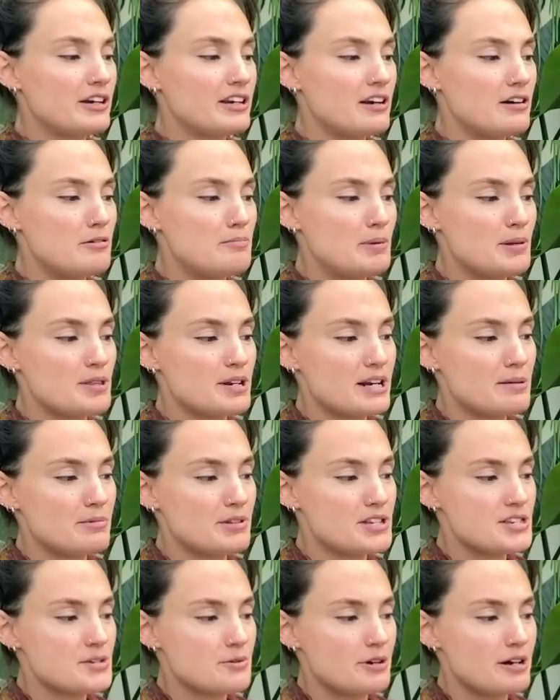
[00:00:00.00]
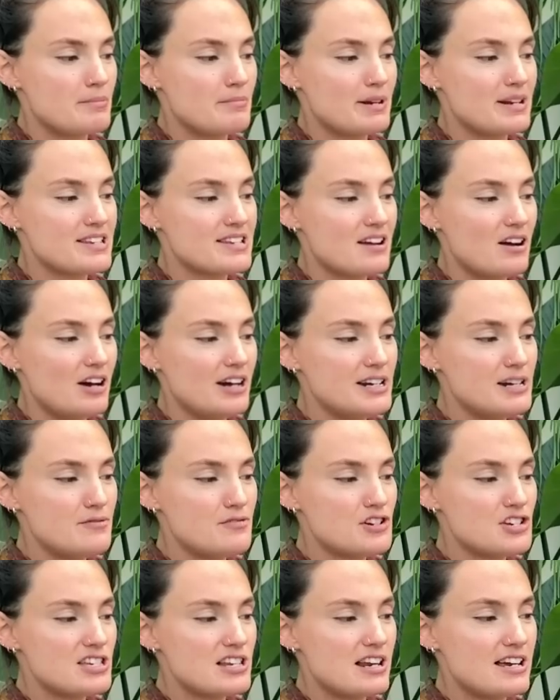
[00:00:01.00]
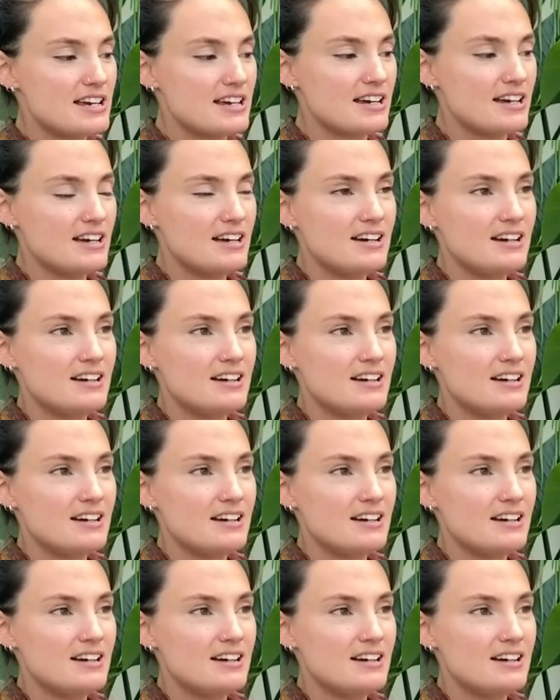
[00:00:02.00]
and I'll put the name on the screen, but it's kind of just like